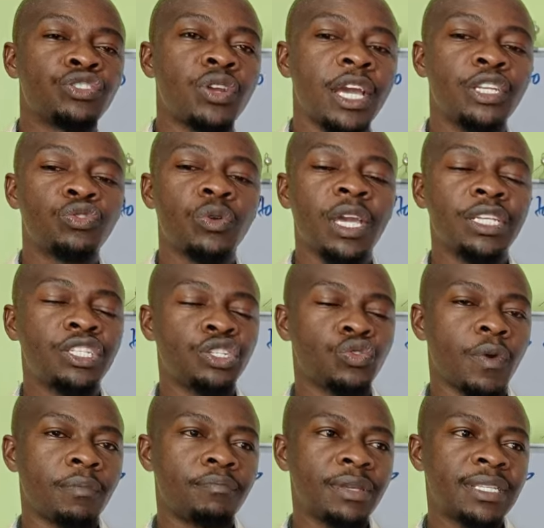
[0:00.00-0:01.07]
try to get
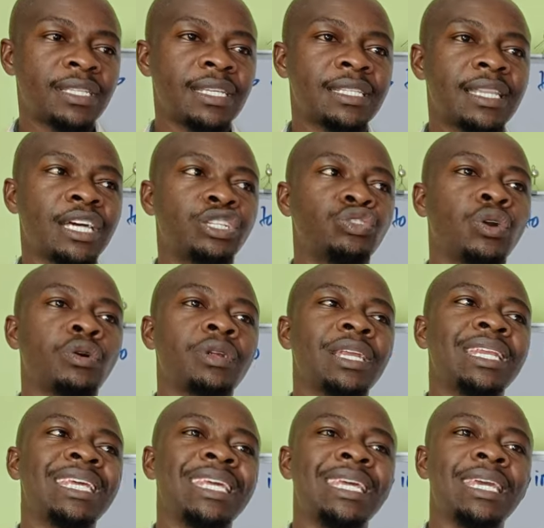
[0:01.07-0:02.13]
into a business that you're
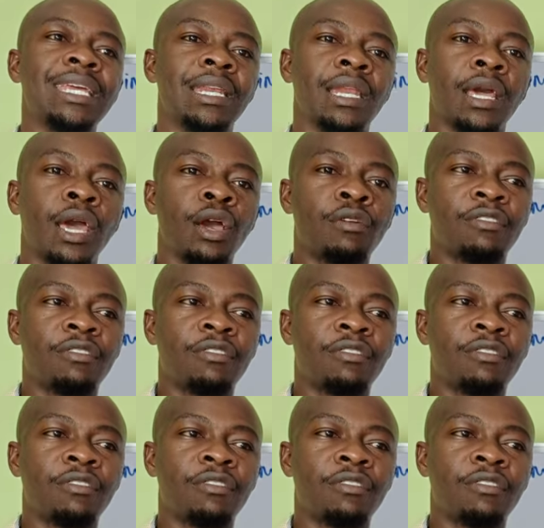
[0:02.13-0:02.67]
already in.